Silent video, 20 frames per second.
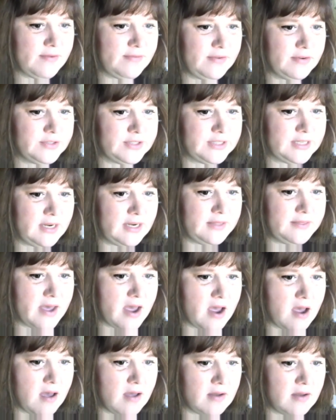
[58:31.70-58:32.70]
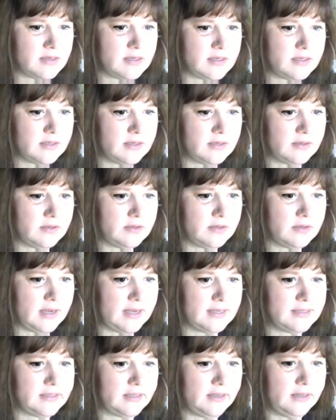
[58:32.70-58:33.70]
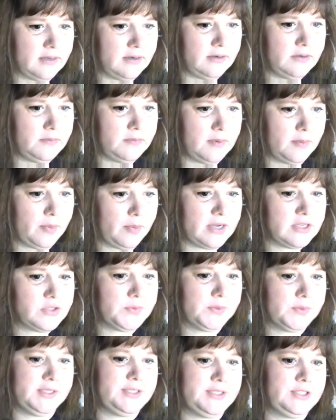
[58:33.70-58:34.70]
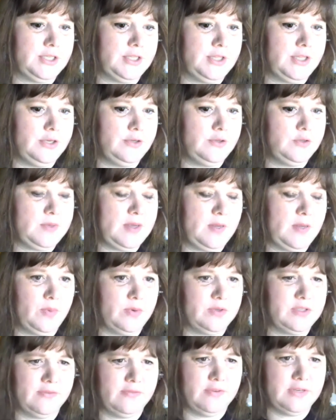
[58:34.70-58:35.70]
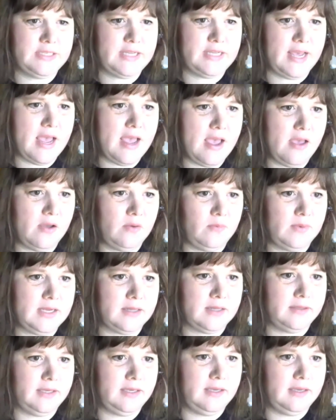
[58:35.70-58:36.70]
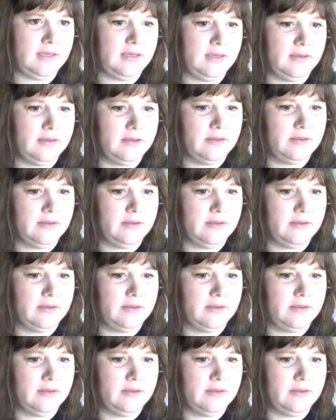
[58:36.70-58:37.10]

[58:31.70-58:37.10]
if you're sending that as a, a press release to the newspapers every day, weekly.